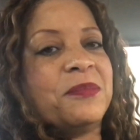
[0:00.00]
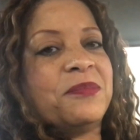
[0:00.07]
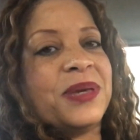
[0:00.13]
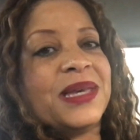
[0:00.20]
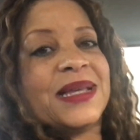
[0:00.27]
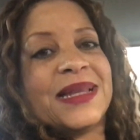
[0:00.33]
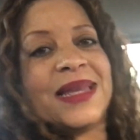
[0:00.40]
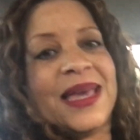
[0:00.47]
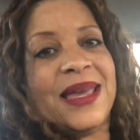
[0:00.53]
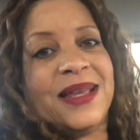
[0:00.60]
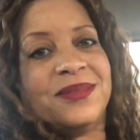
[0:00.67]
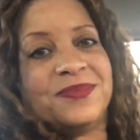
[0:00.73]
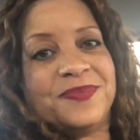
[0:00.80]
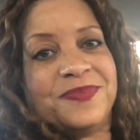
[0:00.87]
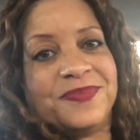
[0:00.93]
being
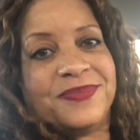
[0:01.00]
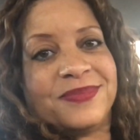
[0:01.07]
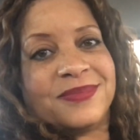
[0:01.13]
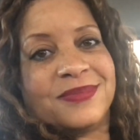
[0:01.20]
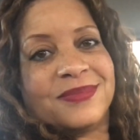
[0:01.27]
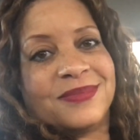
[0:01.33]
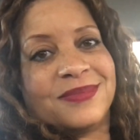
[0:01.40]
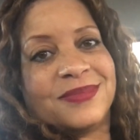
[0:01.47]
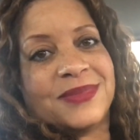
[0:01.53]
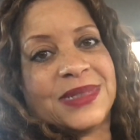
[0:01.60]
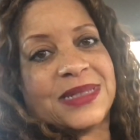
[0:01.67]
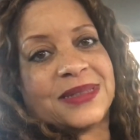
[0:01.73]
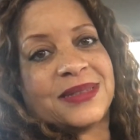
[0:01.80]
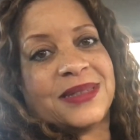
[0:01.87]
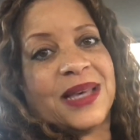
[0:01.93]
late
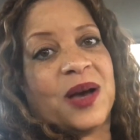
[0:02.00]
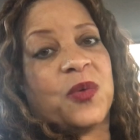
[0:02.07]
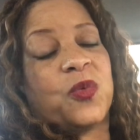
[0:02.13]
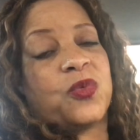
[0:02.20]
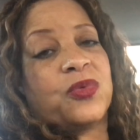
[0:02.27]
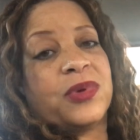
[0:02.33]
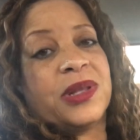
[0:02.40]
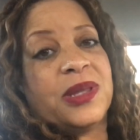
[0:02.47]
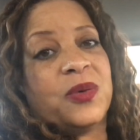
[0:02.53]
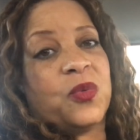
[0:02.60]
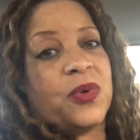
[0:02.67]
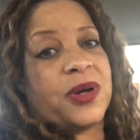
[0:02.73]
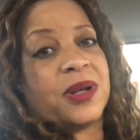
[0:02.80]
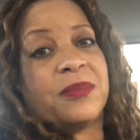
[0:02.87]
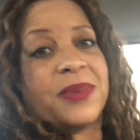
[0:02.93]
is not really
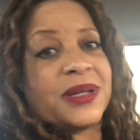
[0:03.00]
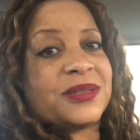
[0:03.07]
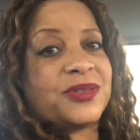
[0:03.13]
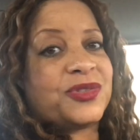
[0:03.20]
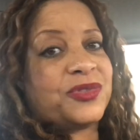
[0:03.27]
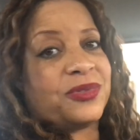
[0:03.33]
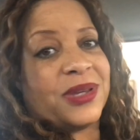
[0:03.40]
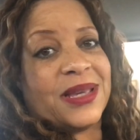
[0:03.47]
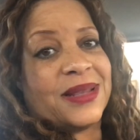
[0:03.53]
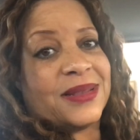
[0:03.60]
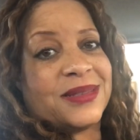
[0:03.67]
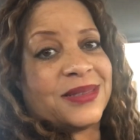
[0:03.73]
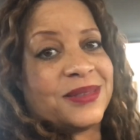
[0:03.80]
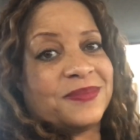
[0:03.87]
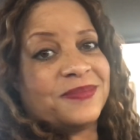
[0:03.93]
one of my
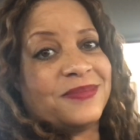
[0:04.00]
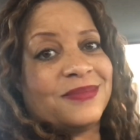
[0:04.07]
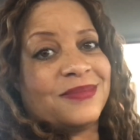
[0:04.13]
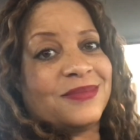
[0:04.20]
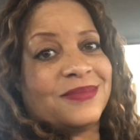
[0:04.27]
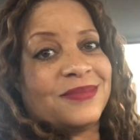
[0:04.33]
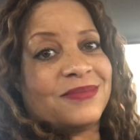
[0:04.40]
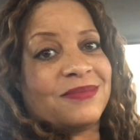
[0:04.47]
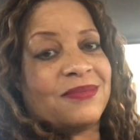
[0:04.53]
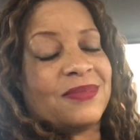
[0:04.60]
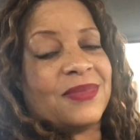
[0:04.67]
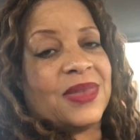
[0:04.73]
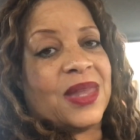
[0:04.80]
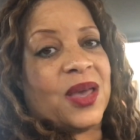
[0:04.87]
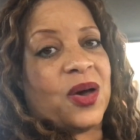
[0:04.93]
strengths.
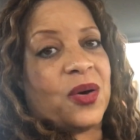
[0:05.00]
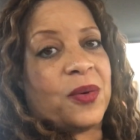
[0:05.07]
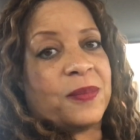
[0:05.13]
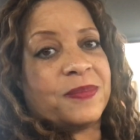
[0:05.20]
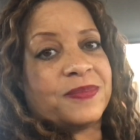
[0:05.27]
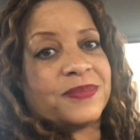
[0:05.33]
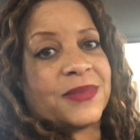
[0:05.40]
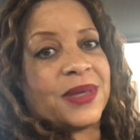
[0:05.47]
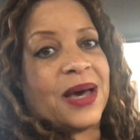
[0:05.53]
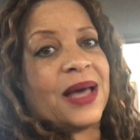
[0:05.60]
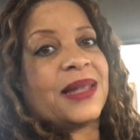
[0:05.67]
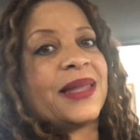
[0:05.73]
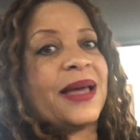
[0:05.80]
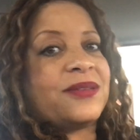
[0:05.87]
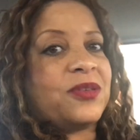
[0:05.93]
No,
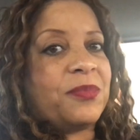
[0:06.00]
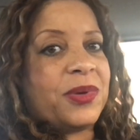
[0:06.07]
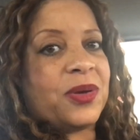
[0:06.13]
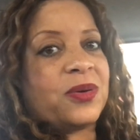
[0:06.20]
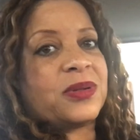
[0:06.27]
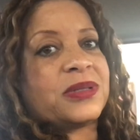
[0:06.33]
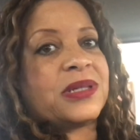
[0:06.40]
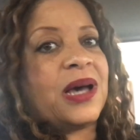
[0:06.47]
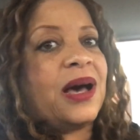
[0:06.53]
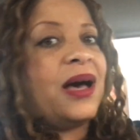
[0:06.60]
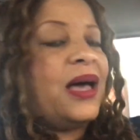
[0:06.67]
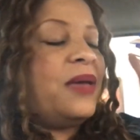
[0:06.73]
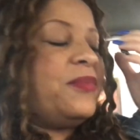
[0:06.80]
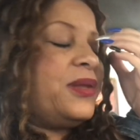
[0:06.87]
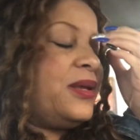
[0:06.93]
I like to be on
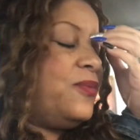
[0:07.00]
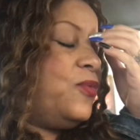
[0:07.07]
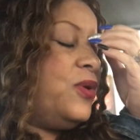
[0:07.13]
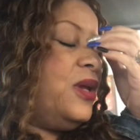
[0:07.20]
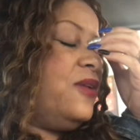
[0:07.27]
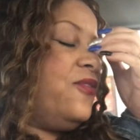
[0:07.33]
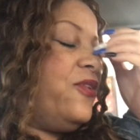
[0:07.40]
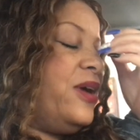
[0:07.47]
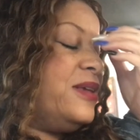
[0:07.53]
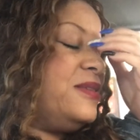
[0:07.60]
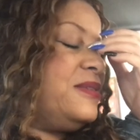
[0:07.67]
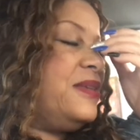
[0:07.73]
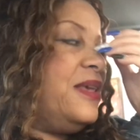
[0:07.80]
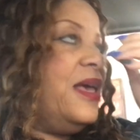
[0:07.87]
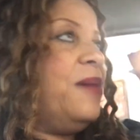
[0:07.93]
time. And whenever I
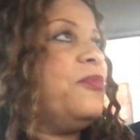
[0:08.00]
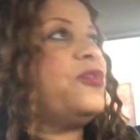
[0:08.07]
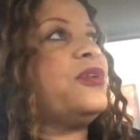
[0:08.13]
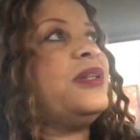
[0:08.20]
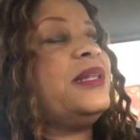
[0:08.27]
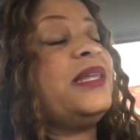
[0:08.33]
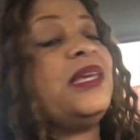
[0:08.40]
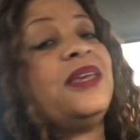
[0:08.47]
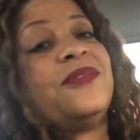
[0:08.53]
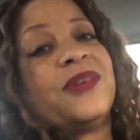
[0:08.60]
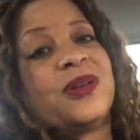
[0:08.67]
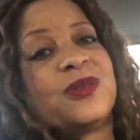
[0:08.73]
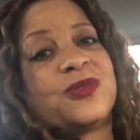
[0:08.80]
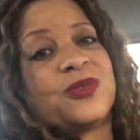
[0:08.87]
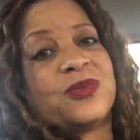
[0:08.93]
say I'm going to leave
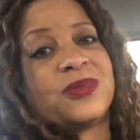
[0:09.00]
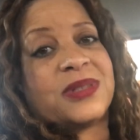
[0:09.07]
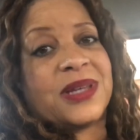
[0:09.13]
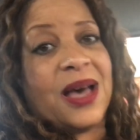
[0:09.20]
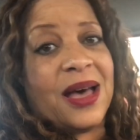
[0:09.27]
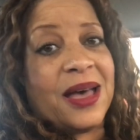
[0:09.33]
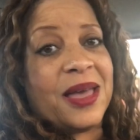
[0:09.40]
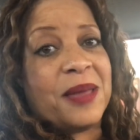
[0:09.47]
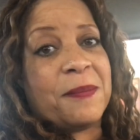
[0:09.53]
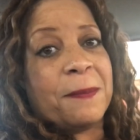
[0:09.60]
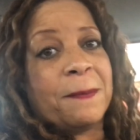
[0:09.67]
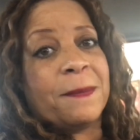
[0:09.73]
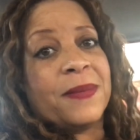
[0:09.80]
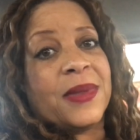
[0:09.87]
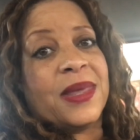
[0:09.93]
at a certain time,
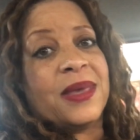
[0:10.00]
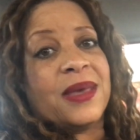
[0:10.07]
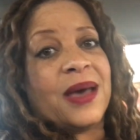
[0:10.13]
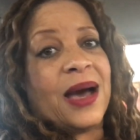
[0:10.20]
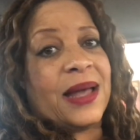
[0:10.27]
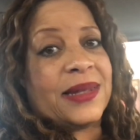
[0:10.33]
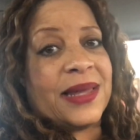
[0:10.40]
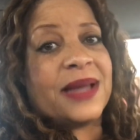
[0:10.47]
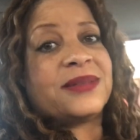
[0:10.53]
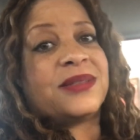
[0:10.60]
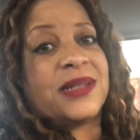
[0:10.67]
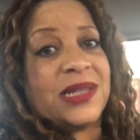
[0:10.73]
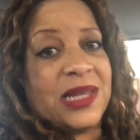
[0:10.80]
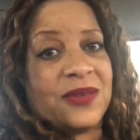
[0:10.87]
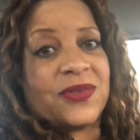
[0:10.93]
I like
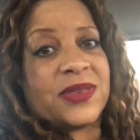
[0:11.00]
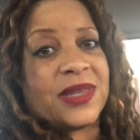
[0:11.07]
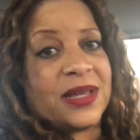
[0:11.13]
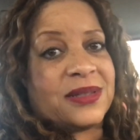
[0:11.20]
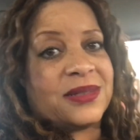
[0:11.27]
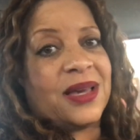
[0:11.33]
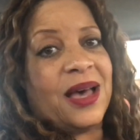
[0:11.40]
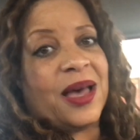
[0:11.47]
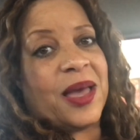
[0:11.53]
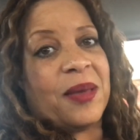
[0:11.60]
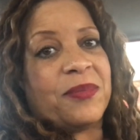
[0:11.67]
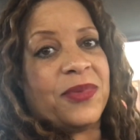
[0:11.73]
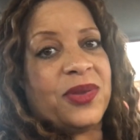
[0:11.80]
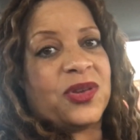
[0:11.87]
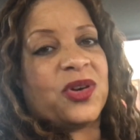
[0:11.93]
to leave at that
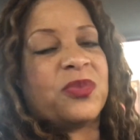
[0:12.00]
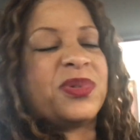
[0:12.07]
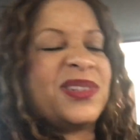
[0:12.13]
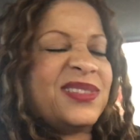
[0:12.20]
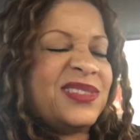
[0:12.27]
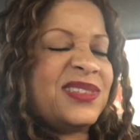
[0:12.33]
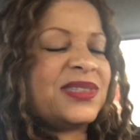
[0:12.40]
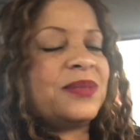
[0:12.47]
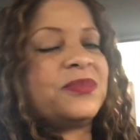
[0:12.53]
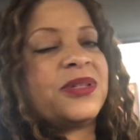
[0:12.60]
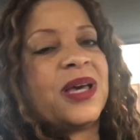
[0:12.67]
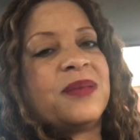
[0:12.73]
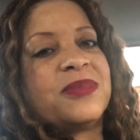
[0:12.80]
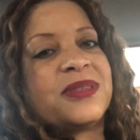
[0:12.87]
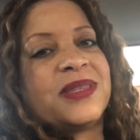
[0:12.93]
time. You know, but
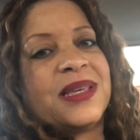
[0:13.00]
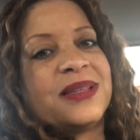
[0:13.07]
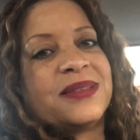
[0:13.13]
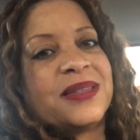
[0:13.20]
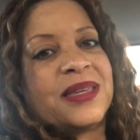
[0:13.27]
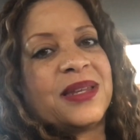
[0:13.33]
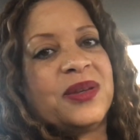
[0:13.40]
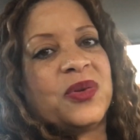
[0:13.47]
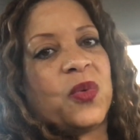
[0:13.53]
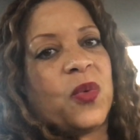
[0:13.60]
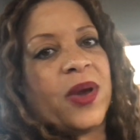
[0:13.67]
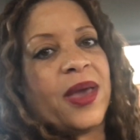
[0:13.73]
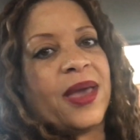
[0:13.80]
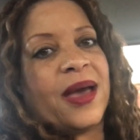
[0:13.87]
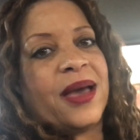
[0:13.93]
sometimes things get in the
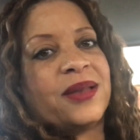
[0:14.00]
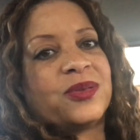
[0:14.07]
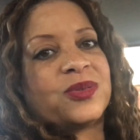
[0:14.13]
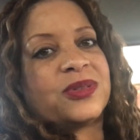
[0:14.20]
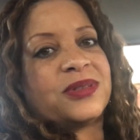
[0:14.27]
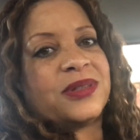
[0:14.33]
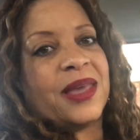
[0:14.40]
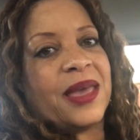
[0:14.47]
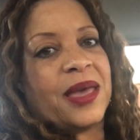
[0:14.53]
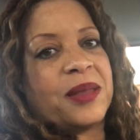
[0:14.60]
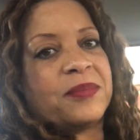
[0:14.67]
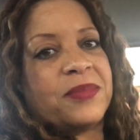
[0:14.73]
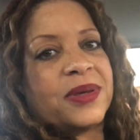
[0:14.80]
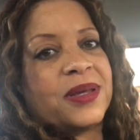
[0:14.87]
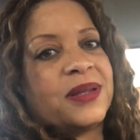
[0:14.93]
way. I
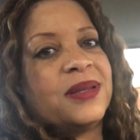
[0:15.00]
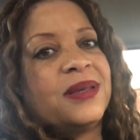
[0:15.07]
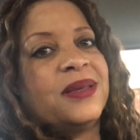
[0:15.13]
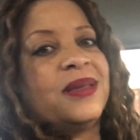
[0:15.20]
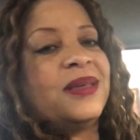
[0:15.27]
understand. But